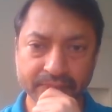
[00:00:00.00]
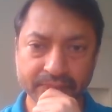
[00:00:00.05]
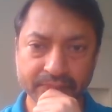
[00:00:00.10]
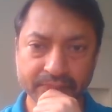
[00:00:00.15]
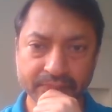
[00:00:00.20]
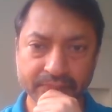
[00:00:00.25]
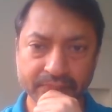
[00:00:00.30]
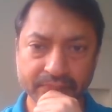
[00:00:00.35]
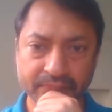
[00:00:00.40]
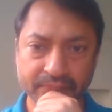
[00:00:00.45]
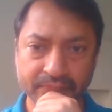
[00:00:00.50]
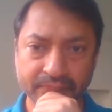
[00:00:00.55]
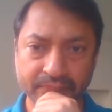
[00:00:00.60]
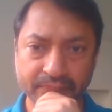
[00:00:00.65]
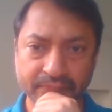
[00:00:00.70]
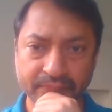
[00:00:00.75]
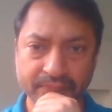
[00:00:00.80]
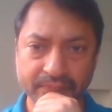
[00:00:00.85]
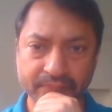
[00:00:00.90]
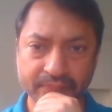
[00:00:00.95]

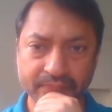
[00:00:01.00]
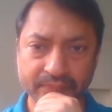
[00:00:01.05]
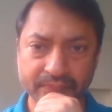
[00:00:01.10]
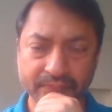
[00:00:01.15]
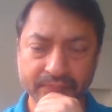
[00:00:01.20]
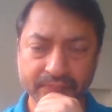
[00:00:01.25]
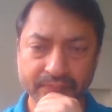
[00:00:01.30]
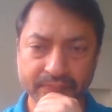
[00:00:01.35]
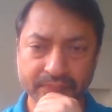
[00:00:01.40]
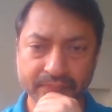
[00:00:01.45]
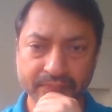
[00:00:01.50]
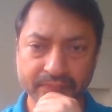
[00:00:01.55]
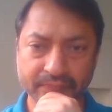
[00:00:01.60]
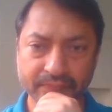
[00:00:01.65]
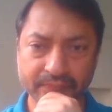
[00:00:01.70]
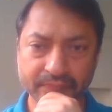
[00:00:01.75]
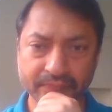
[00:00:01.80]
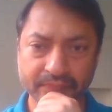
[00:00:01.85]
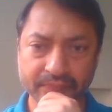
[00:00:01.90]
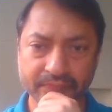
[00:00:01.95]

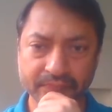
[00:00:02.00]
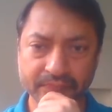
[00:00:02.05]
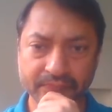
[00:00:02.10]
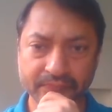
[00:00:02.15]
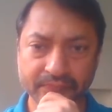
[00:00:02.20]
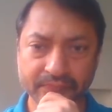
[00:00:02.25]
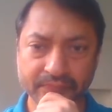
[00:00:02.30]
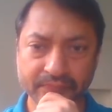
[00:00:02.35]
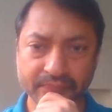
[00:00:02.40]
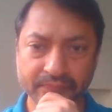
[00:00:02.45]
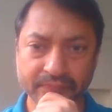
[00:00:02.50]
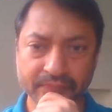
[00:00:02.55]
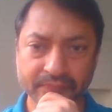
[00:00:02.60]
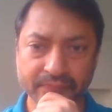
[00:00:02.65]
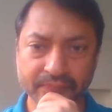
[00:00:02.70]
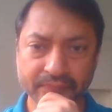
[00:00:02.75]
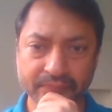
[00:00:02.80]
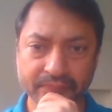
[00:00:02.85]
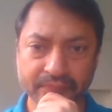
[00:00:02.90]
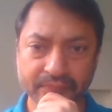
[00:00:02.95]

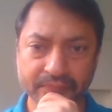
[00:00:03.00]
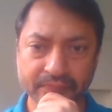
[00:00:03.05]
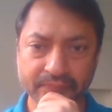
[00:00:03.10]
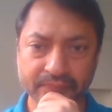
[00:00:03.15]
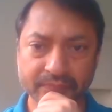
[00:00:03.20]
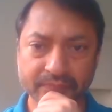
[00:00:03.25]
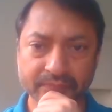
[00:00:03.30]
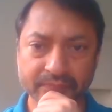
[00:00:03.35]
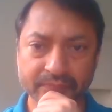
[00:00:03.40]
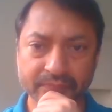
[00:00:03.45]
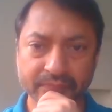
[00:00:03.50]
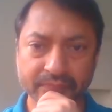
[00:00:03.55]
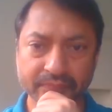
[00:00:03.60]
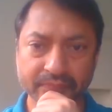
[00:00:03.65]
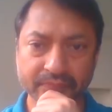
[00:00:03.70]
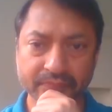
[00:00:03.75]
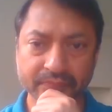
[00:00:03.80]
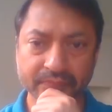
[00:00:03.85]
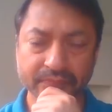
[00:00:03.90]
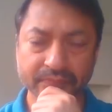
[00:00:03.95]

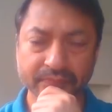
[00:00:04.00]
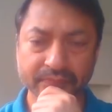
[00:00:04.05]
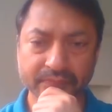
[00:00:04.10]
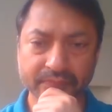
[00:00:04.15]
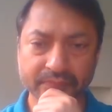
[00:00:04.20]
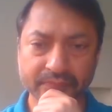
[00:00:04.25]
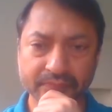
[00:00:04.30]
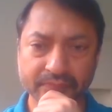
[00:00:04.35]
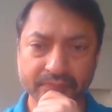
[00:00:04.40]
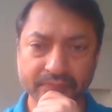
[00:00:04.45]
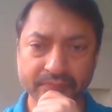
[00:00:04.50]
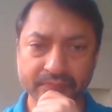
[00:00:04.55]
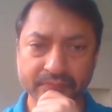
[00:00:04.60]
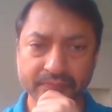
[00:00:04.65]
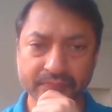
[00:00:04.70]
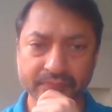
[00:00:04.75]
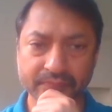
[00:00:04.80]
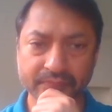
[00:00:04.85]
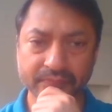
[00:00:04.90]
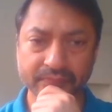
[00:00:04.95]

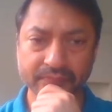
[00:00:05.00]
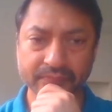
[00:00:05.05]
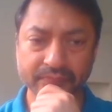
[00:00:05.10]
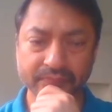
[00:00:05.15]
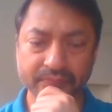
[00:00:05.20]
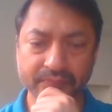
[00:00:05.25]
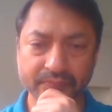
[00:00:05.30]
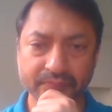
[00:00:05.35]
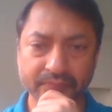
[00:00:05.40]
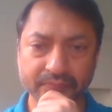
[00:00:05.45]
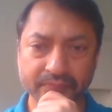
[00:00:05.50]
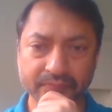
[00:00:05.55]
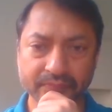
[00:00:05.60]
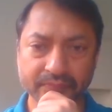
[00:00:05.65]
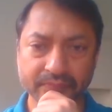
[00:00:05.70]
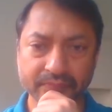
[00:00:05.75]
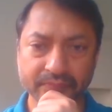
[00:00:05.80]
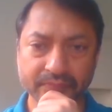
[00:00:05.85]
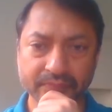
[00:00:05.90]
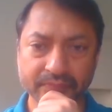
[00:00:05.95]

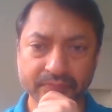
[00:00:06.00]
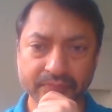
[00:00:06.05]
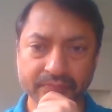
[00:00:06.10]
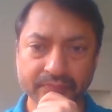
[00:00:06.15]
[no speech]